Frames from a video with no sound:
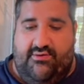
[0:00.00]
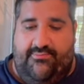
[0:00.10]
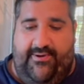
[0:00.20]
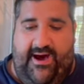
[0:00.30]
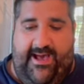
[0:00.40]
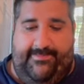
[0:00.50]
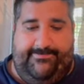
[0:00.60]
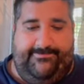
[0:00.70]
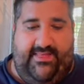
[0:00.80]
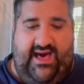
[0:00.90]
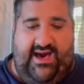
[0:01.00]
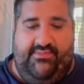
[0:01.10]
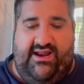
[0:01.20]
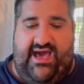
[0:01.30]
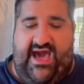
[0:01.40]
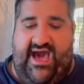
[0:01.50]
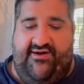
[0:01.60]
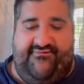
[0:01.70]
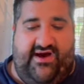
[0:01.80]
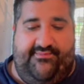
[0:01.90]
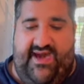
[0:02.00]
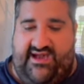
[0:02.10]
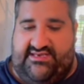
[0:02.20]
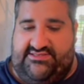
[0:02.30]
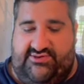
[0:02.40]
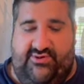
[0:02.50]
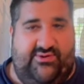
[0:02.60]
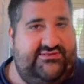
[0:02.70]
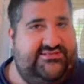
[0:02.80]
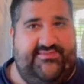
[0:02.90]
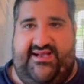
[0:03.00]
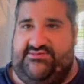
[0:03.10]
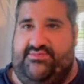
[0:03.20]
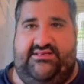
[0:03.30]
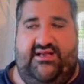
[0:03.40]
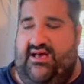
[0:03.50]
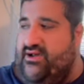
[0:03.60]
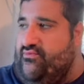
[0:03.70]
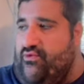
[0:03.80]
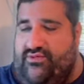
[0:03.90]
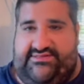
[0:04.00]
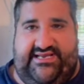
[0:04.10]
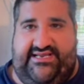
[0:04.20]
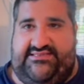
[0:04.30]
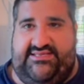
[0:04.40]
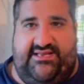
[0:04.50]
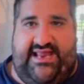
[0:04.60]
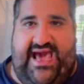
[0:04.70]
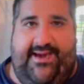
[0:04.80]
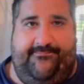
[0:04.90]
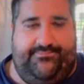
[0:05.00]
But I'm going to have uh, Matt Cardona win this match. I'm going to uh, roll the dice on that.